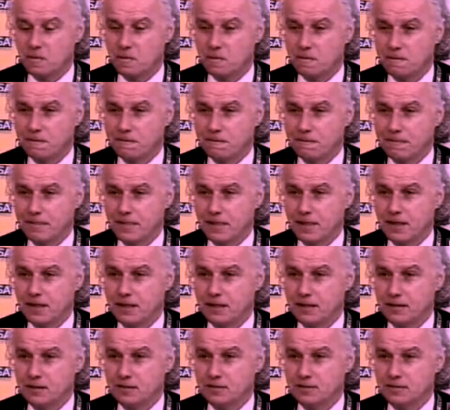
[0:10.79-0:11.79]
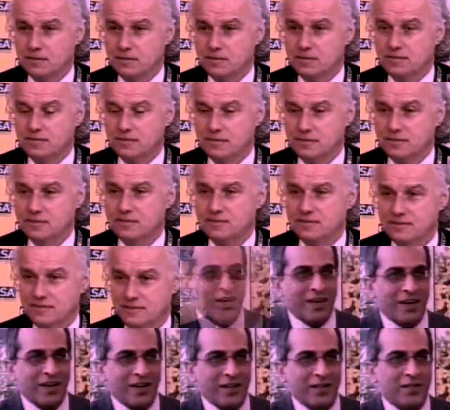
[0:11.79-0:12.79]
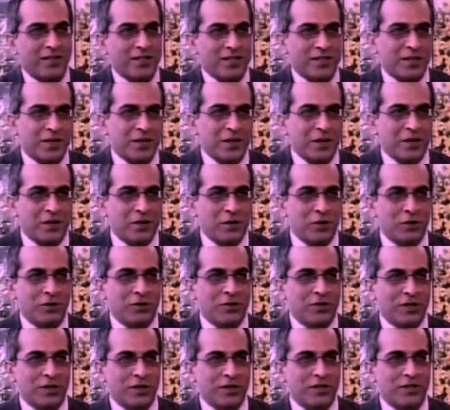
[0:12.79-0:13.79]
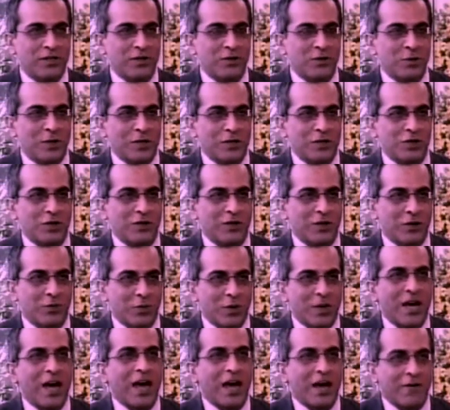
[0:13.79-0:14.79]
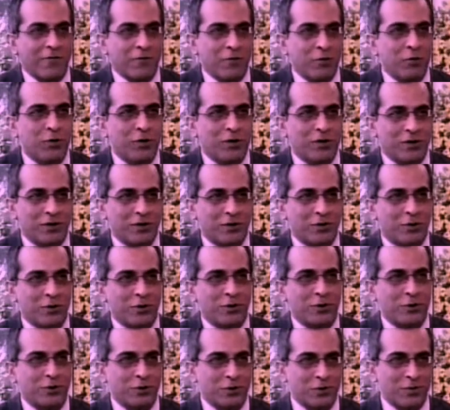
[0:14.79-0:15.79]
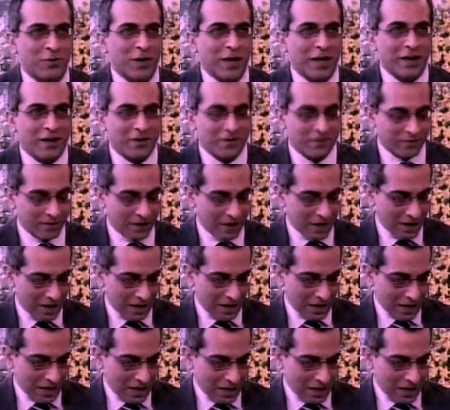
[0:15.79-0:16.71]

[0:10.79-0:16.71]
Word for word: We really look forward to your views, and it's uh, a good uh, situation that we have you here talking to them live.